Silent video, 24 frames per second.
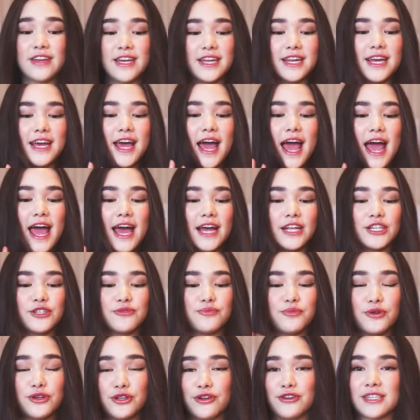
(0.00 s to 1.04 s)
in it and
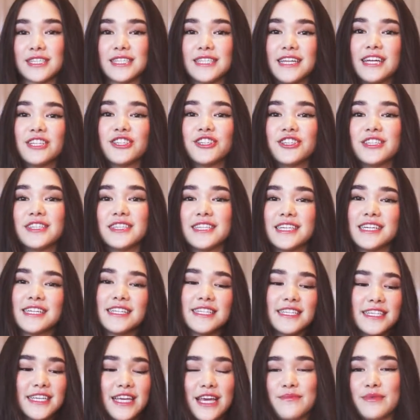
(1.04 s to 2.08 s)
put your extensions in
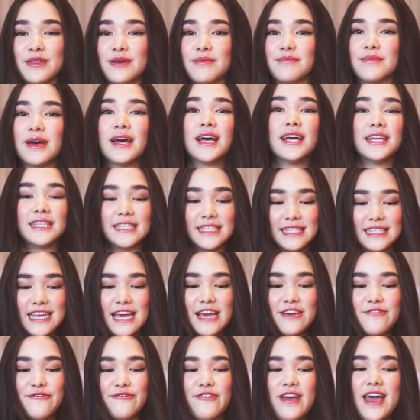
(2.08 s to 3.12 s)
to keep them
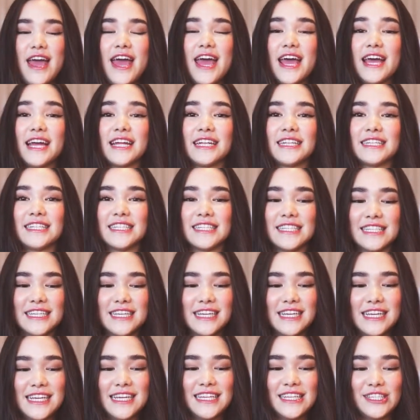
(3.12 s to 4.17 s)
safe and
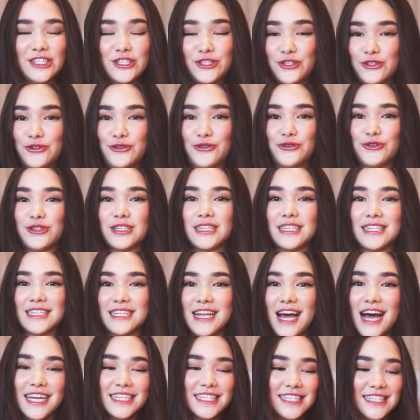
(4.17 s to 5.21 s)
stored
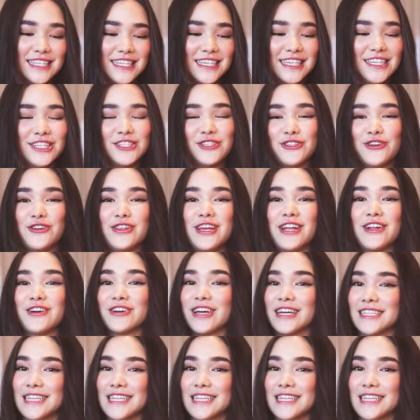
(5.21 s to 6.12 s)
nicely so they don't get